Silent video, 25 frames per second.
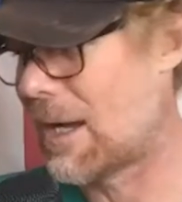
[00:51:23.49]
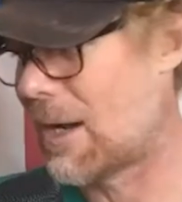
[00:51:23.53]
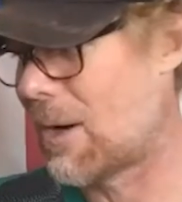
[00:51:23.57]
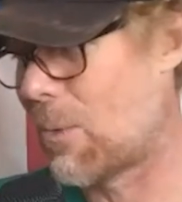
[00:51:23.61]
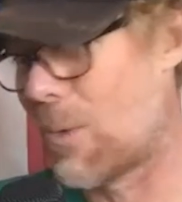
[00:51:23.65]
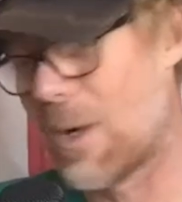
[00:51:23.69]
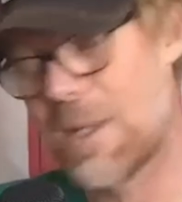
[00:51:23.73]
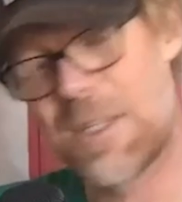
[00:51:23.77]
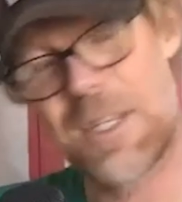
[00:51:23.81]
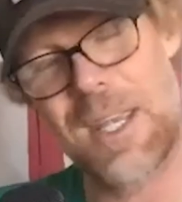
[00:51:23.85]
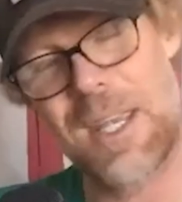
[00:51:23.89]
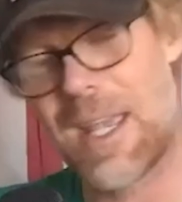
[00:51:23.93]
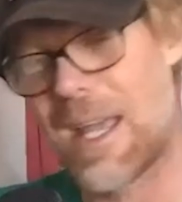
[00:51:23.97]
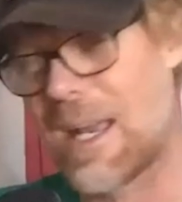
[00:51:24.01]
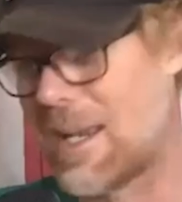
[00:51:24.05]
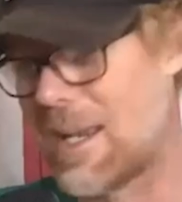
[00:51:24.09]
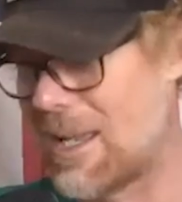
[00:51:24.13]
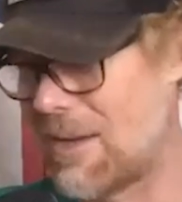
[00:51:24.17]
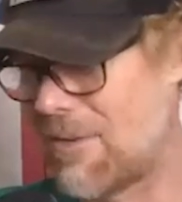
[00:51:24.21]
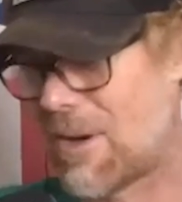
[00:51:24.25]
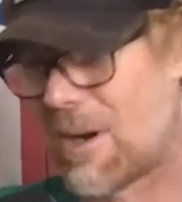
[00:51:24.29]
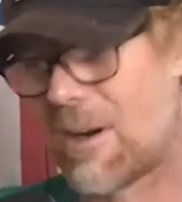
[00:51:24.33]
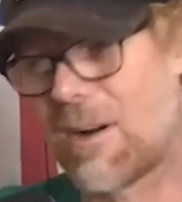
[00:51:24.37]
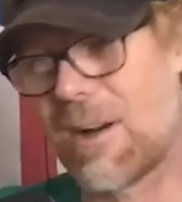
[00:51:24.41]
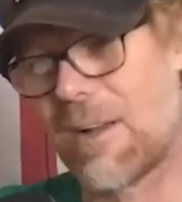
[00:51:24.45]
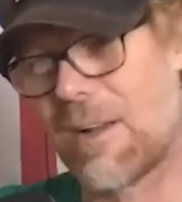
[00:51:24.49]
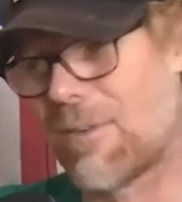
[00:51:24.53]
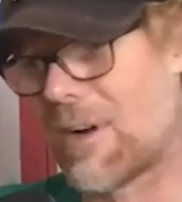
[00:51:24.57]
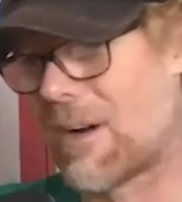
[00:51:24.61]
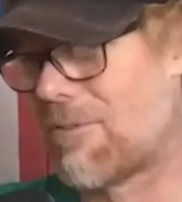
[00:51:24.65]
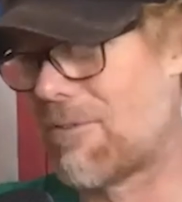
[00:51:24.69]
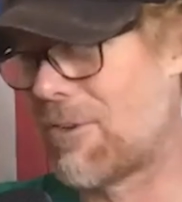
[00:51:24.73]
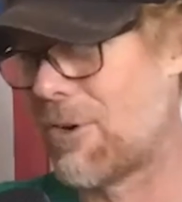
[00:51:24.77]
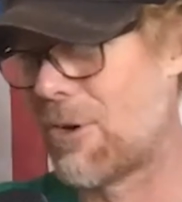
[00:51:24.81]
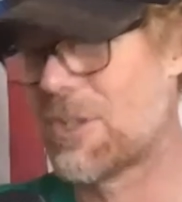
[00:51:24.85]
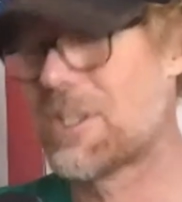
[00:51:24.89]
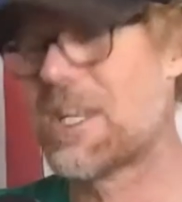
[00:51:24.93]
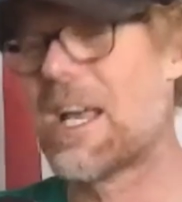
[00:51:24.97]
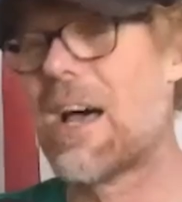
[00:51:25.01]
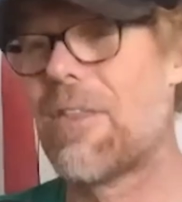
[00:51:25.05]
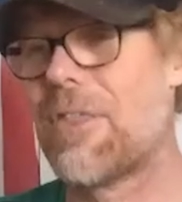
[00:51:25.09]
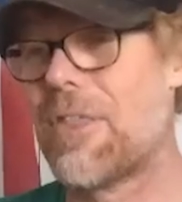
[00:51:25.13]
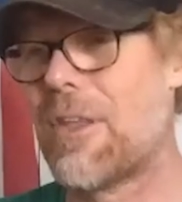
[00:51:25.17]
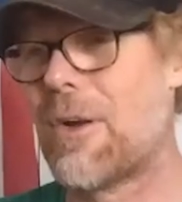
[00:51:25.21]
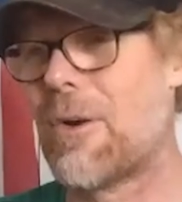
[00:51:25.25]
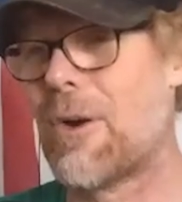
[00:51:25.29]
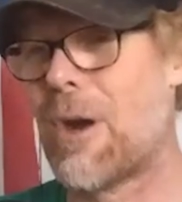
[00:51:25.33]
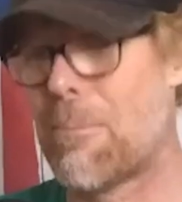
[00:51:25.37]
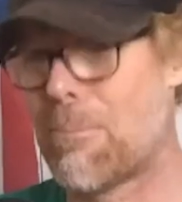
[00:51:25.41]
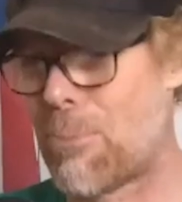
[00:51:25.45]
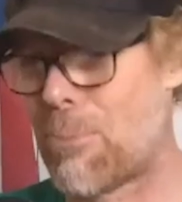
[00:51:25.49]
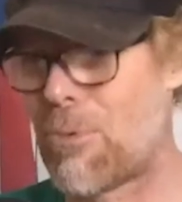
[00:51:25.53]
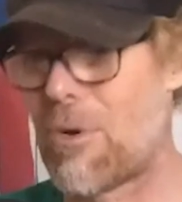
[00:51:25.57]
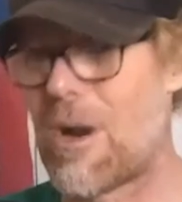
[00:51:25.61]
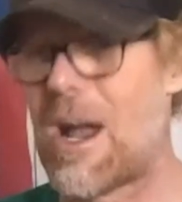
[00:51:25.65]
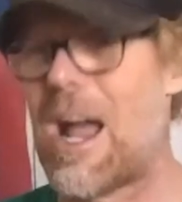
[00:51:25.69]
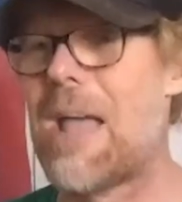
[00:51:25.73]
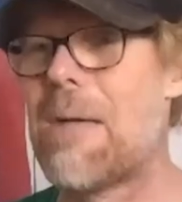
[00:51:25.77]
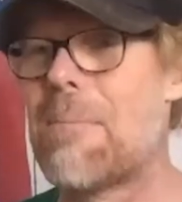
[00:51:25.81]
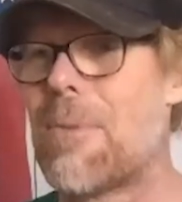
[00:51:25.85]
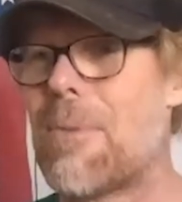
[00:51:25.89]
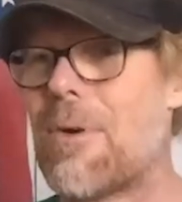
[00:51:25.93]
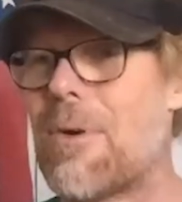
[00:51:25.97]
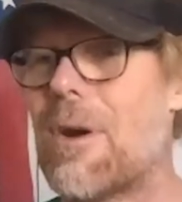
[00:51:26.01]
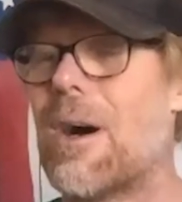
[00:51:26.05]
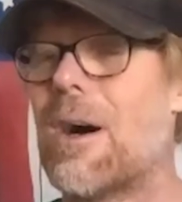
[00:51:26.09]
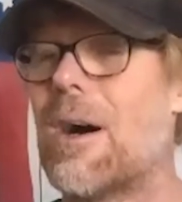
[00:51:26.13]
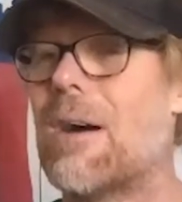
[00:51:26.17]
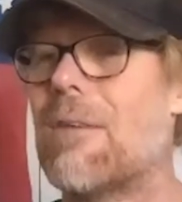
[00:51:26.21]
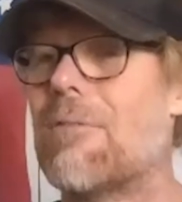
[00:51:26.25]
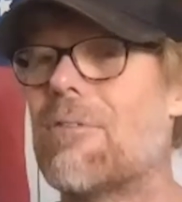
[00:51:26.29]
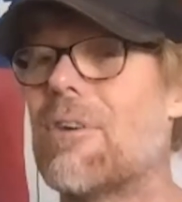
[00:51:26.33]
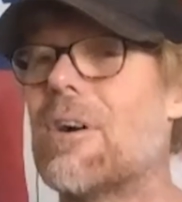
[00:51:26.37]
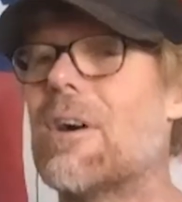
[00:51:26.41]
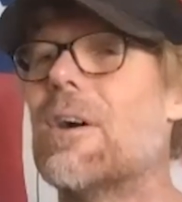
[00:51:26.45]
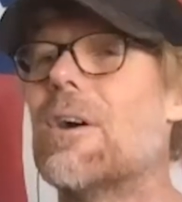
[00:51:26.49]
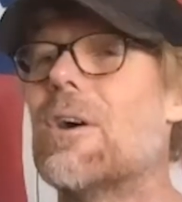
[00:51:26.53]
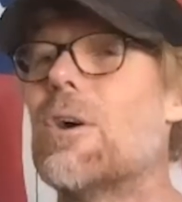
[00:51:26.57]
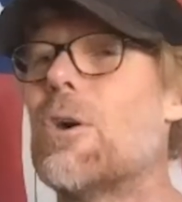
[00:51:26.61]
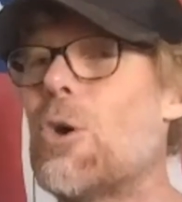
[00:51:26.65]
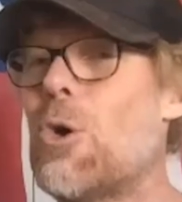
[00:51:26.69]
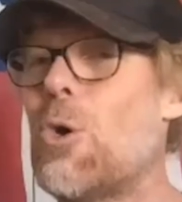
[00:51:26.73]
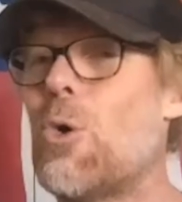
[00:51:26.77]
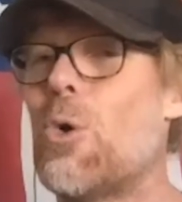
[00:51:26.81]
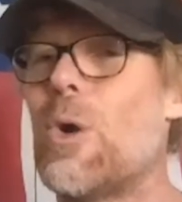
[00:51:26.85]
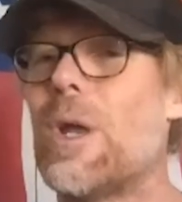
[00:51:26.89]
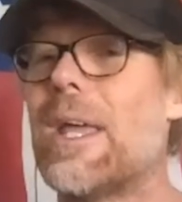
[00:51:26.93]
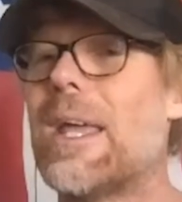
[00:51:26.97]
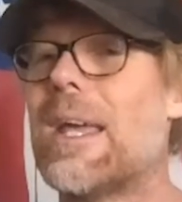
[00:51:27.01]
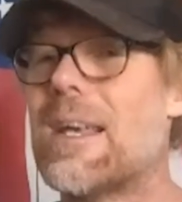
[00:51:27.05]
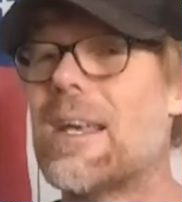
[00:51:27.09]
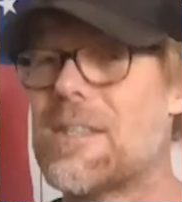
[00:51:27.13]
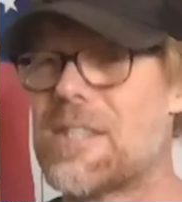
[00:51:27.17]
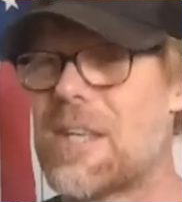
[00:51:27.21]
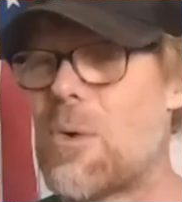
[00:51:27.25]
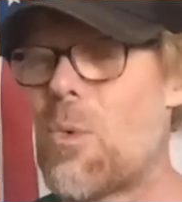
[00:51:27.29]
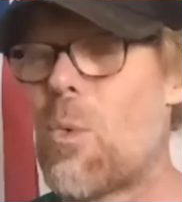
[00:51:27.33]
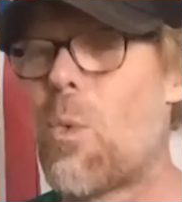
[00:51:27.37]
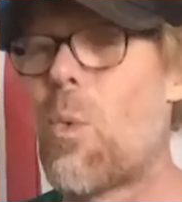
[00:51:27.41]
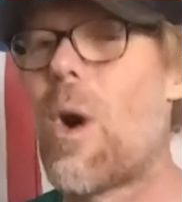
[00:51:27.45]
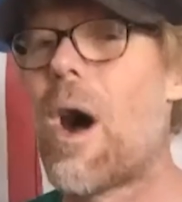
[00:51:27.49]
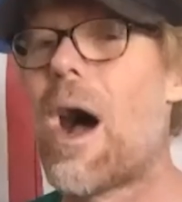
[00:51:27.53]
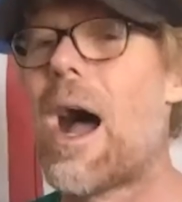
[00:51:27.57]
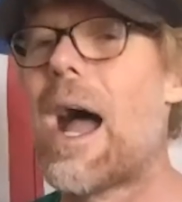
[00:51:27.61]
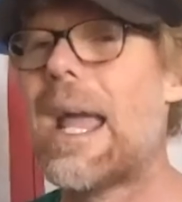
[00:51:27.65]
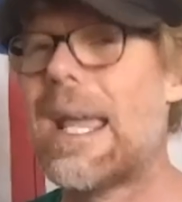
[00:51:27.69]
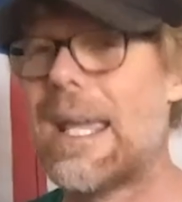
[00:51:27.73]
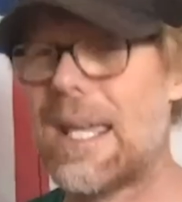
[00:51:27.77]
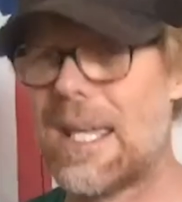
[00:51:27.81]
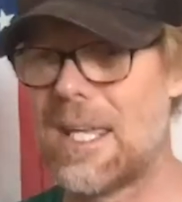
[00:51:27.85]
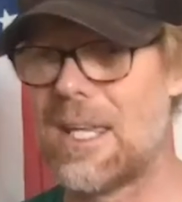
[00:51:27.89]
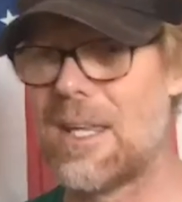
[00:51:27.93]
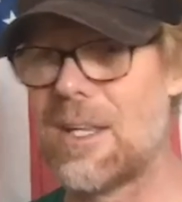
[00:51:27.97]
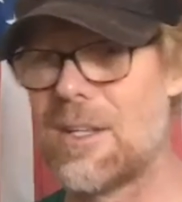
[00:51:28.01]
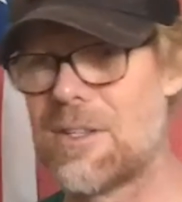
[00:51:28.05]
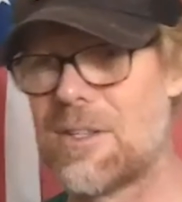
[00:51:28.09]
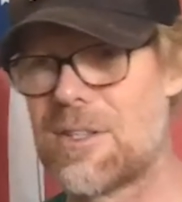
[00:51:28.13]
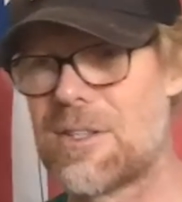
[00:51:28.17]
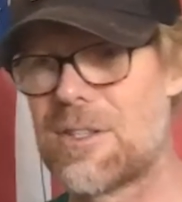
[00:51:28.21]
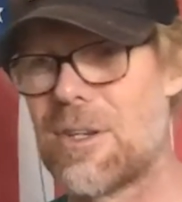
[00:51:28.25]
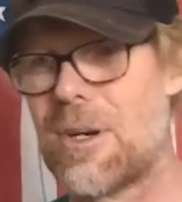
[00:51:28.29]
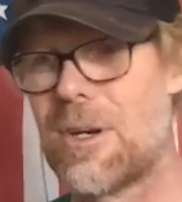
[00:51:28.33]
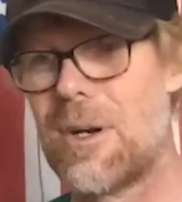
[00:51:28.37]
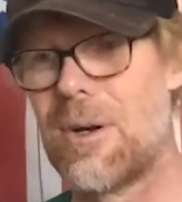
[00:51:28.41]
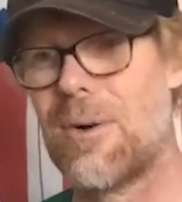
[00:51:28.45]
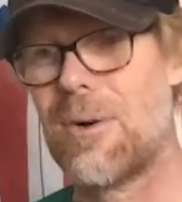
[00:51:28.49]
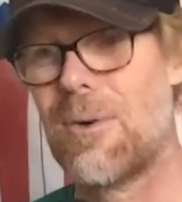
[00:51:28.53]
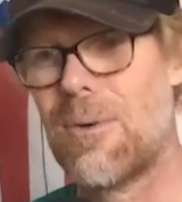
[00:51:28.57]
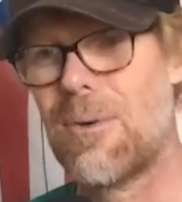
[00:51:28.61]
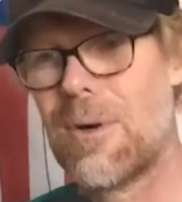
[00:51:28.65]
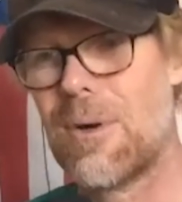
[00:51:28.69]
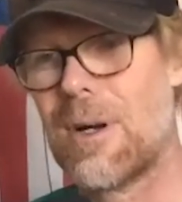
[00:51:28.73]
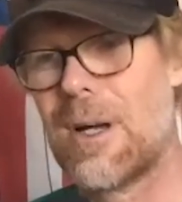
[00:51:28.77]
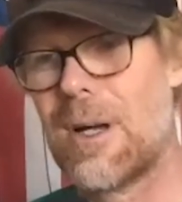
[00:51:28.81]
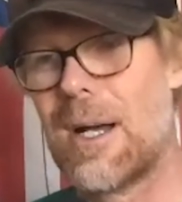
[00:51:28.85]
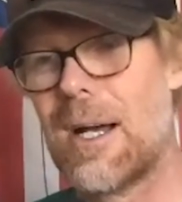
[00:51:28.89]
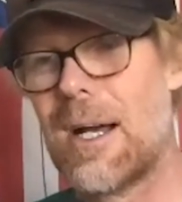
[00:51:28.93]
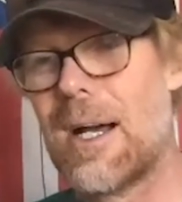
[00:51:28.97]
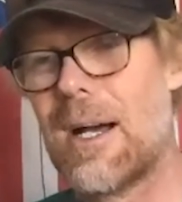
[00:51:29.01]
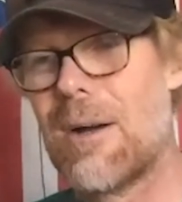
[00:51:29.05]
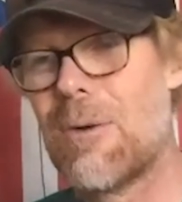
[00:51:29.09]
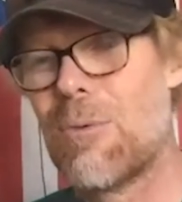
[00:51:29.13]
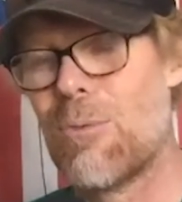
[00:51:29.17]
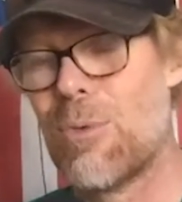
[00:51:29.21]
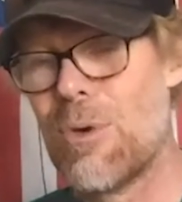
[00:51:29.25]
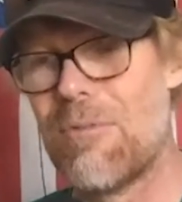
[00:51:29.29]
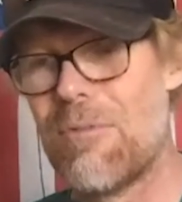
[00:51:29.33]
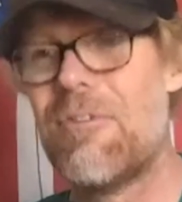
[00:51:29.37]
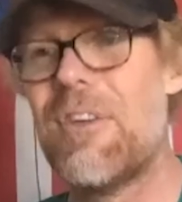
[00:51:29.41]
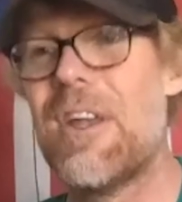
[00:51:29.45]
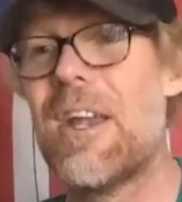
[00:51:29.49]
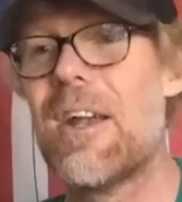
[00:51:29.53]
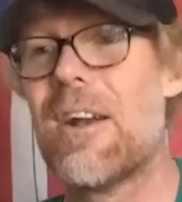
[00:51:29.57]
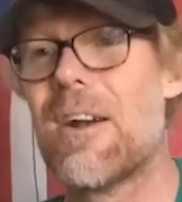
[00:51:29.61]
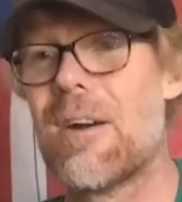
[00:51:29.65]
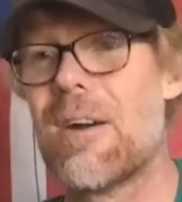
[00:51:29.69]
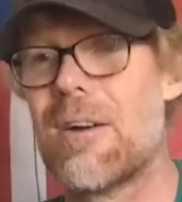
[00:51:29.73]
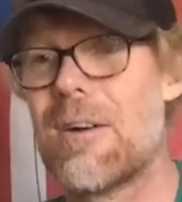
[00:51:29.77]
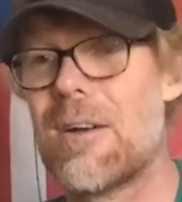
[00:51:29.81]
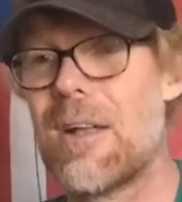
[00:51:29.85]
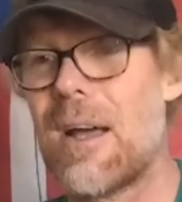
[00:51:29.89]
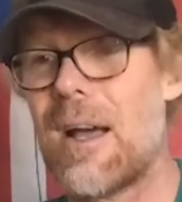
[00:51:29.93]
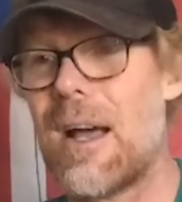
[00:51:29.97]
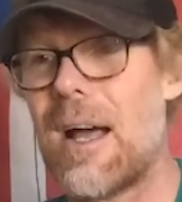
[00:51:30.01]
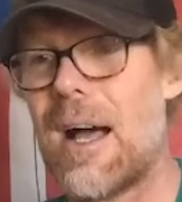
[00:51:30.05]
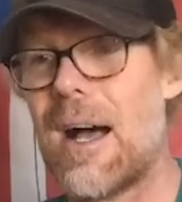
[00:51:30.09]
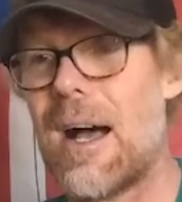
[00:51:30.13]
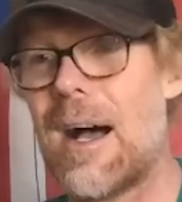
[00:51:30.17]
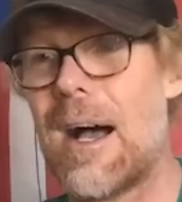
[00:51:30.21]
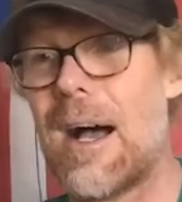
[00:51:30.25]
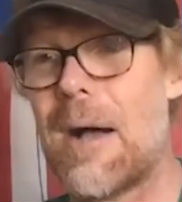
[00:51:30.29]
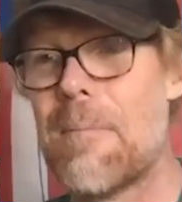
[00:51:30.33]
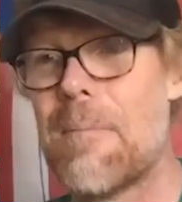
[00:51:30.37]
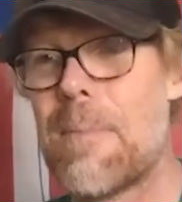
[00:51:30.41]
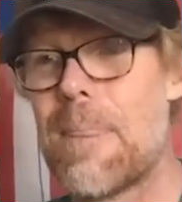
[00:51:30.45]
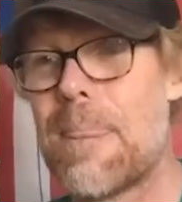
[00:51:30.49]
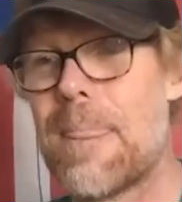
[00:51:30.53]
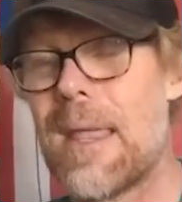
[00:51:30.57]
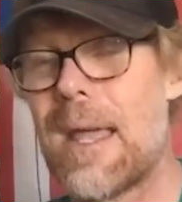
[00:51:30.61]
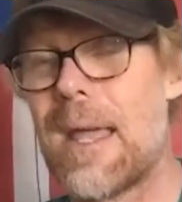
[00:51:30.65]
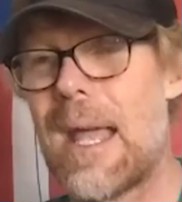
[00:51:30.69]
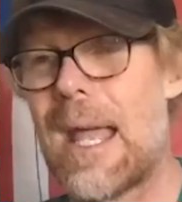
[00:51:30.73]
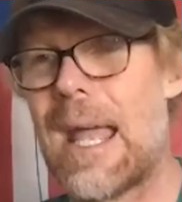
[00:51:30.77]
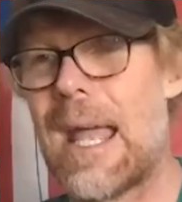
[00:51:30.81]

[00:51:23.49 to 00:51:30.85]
Once again, give our folks out there a primer of who he is and why he is so revered and